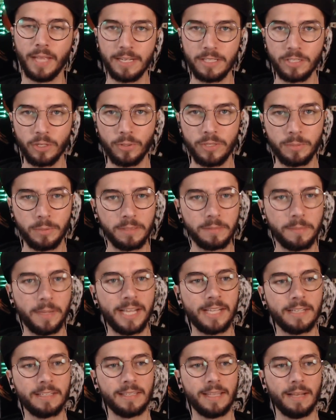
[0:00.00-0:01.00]
As always, Big
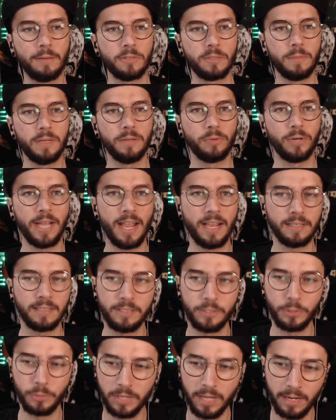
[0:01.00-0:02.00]
Macs, that was me
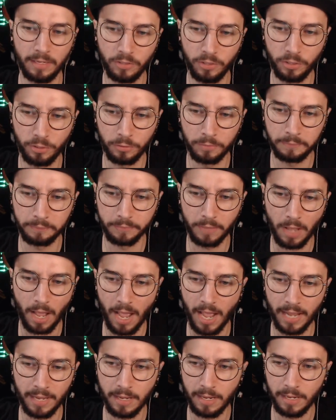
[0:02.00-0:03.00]
reacting to King Gnu.
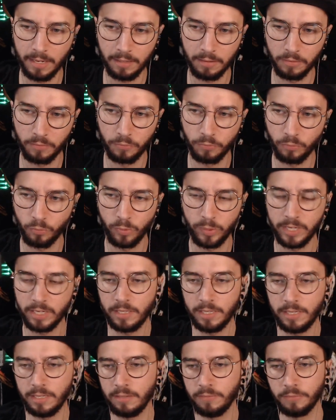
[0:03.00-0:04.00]
I
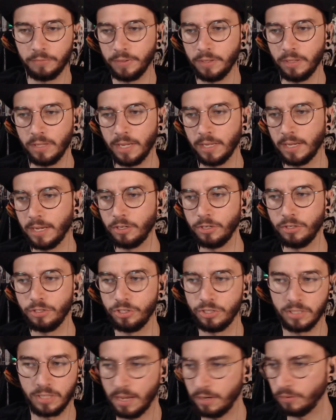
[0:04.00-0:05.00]
really feel like I could
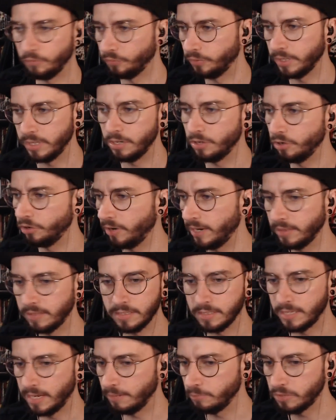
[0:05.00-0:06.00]
just kind of reiterate
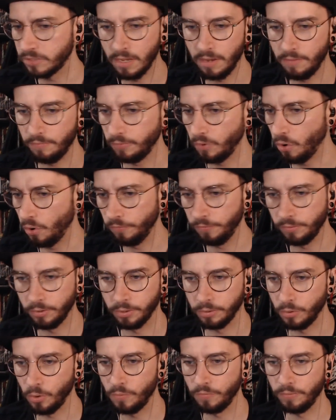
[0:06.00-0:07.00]
the same stuff
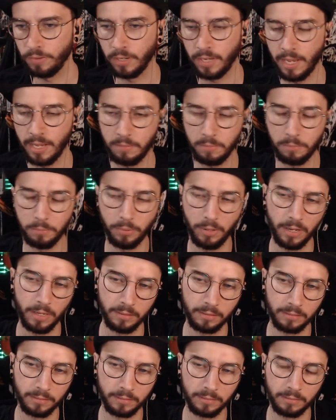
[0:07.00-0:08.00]
over and over again,
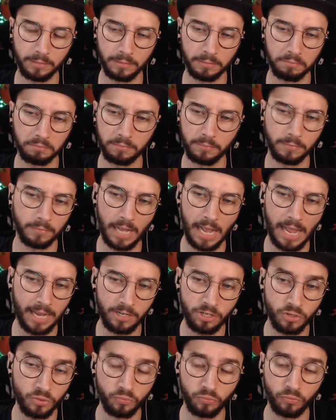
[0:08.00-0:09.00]
but
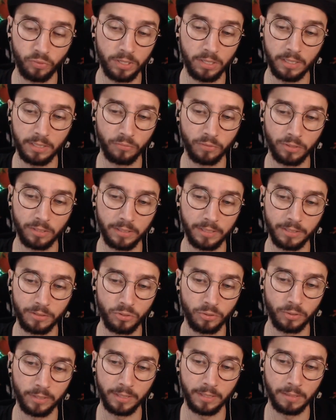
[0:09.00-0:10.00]
I just really, really
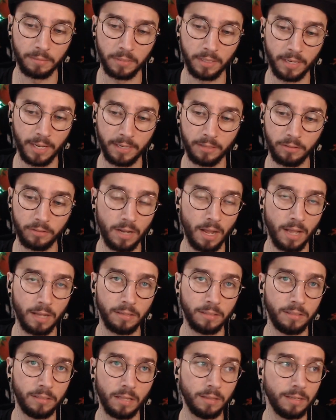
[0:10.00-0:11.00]
enjoyed them, and I
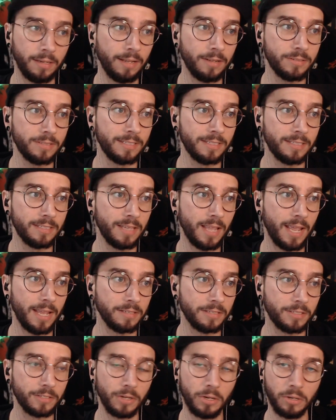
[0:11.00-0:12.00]
got nothing else to
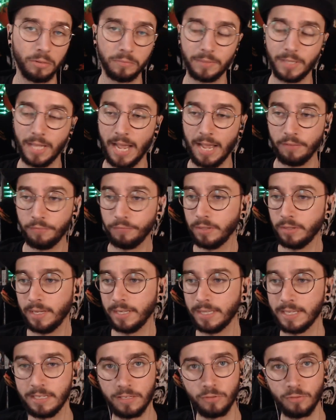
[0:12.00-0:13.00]
say. So I feel
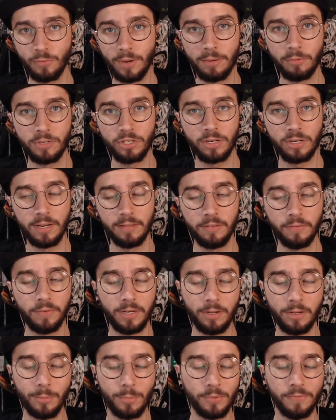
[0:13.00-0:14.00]
like this is where we should end the
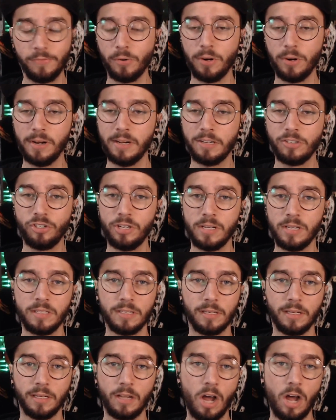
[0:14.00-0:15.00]
video before I
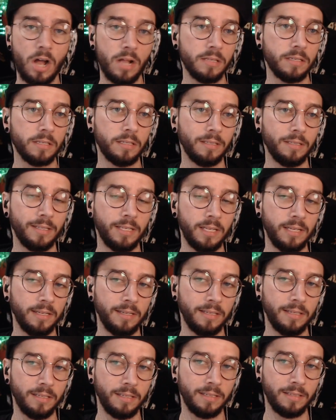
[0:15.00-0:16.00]
just
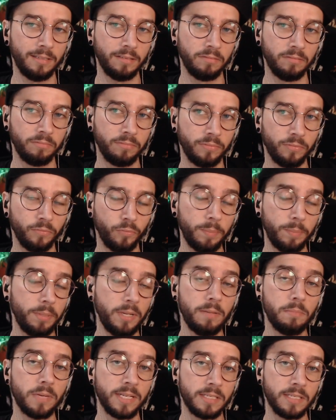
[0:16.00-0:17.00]
constantly
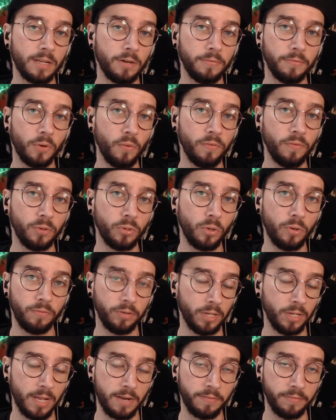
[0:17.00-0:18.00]
repeat myself over and
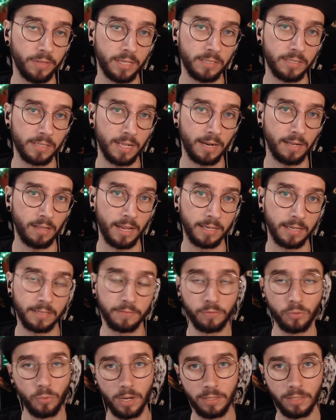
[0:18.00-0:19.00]
over again of things that I liked.
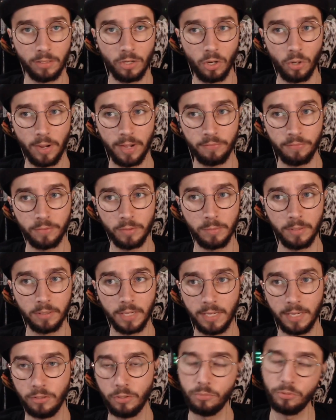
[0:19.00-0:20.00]
If you want to know how I feel
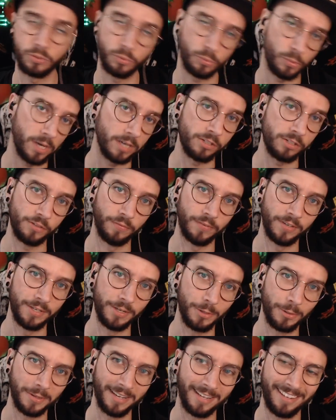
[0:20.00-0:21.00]
about King Gnu, just watch the
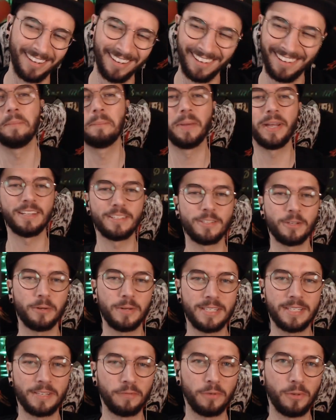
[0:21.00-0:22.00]
video again. But as
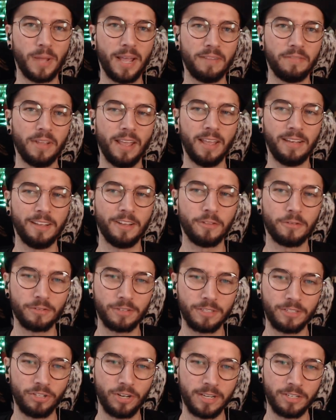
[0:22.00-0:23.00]
always, if you have any other
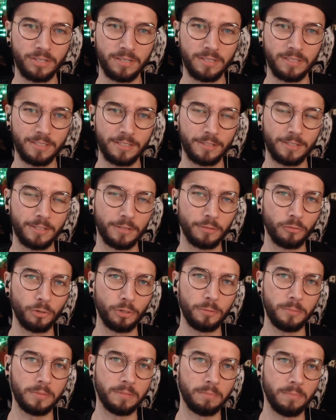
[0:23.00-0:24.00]
suggestions to
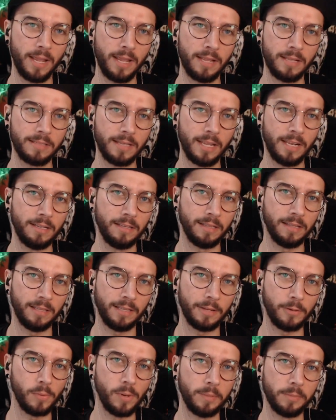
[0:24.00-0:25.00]
groups, bands, anything that
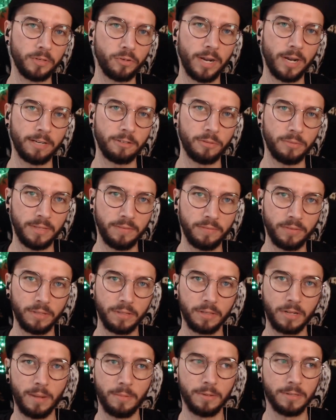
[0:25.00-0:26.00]
you want me to react to, leave it in
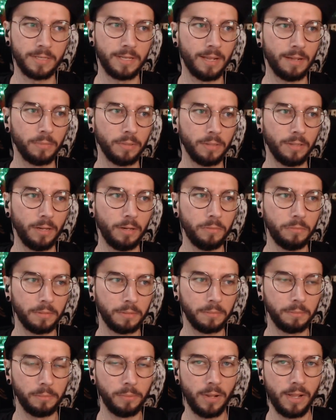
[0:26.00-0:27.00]
the comments down below.
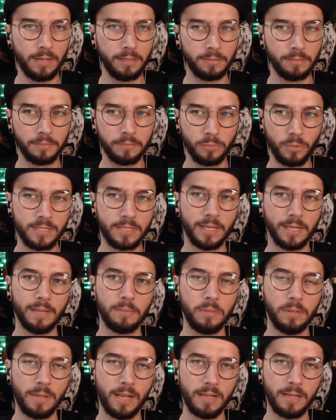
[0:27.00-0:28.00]
But once again,
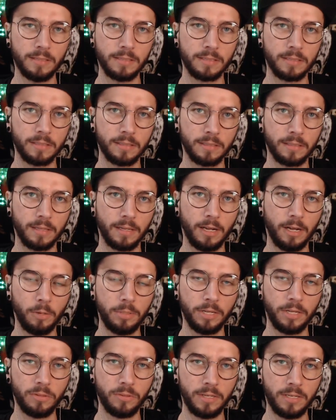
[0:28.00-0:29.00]
Big Macs, I hope
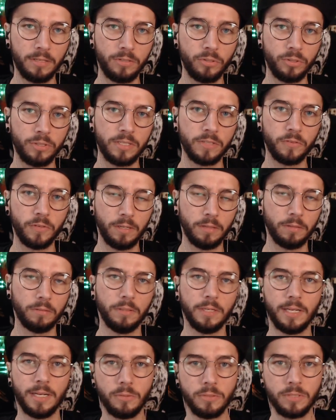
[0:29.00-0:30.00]
that you did enjoy this video,
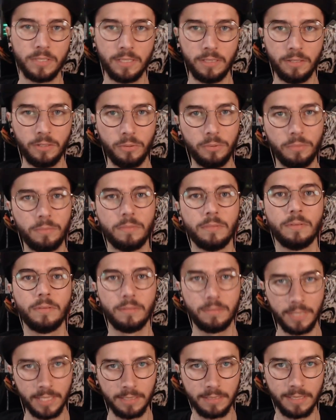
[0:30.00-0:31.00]
and I will see you
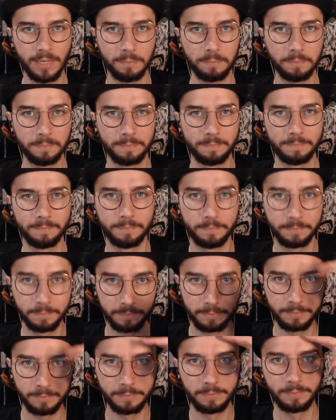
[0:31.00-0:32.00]
next time.
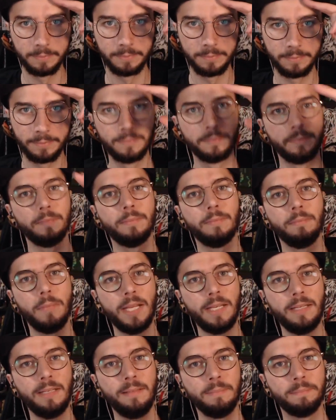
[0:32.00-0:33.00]

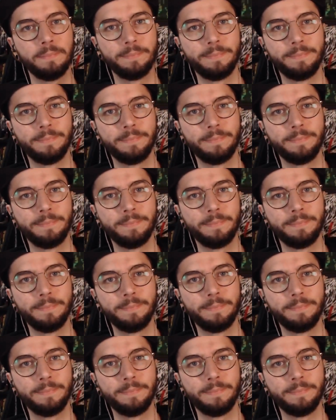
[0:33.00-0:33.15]
Bye.